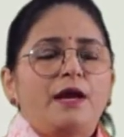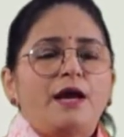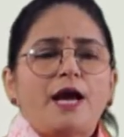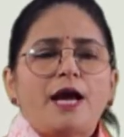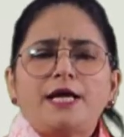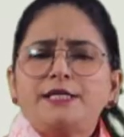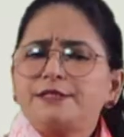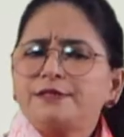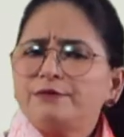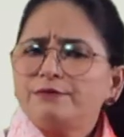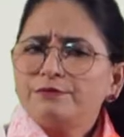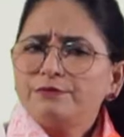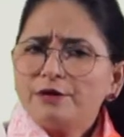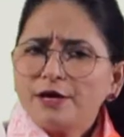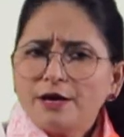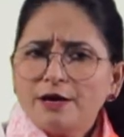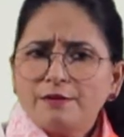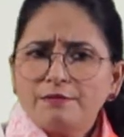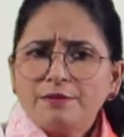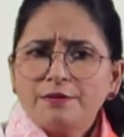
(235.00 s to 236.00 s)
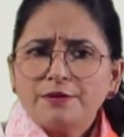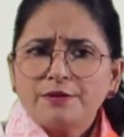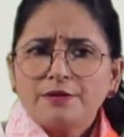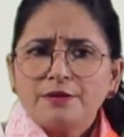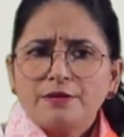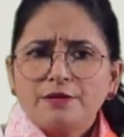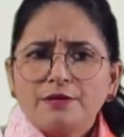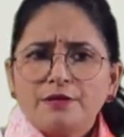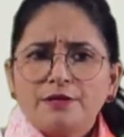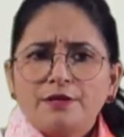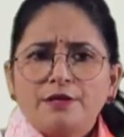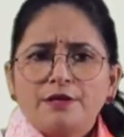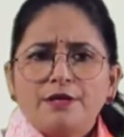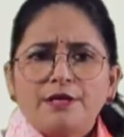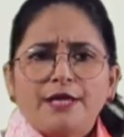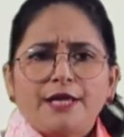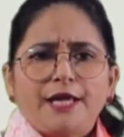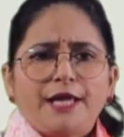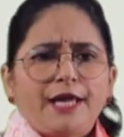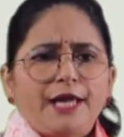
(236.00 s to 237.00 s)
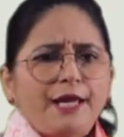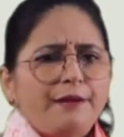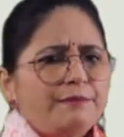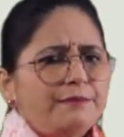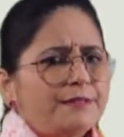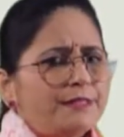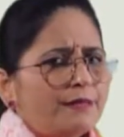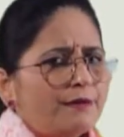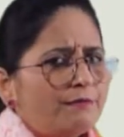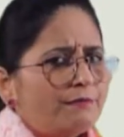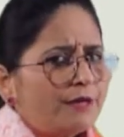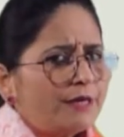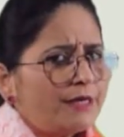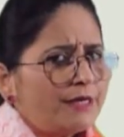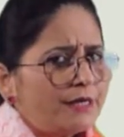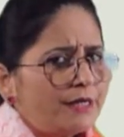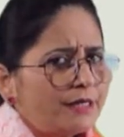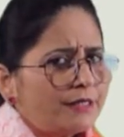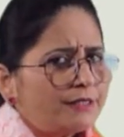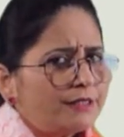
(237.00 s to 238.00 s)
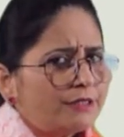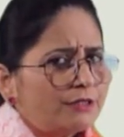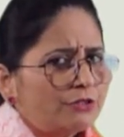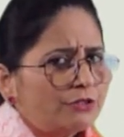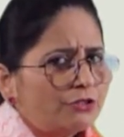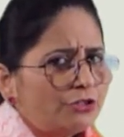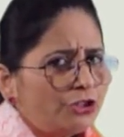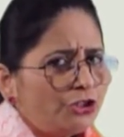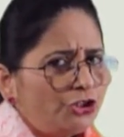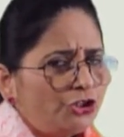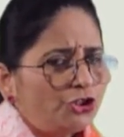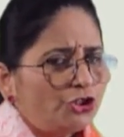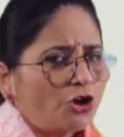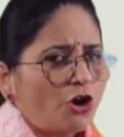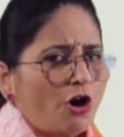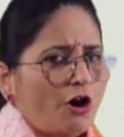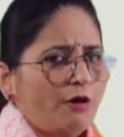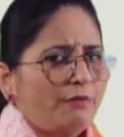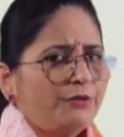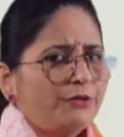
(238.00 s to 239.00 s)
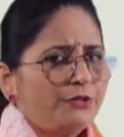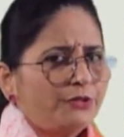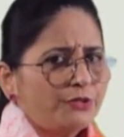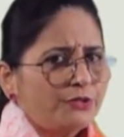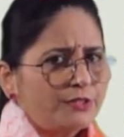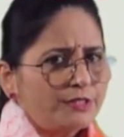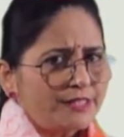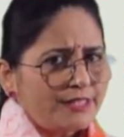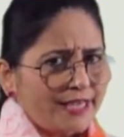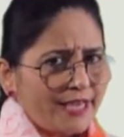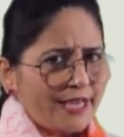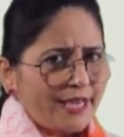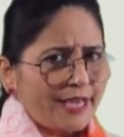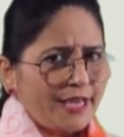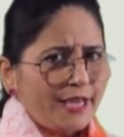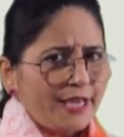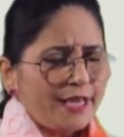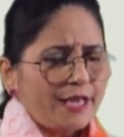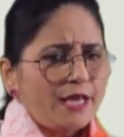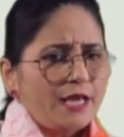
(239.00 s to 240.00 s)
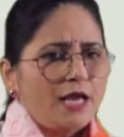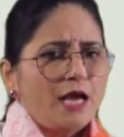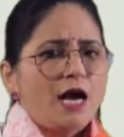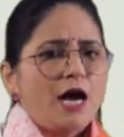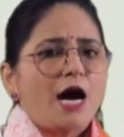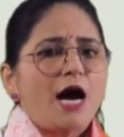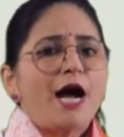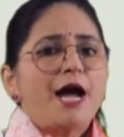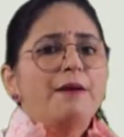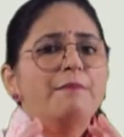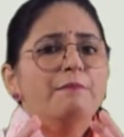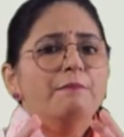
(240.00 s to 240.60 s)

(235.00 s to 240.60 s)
As a verb, if someone does a good job, you say, I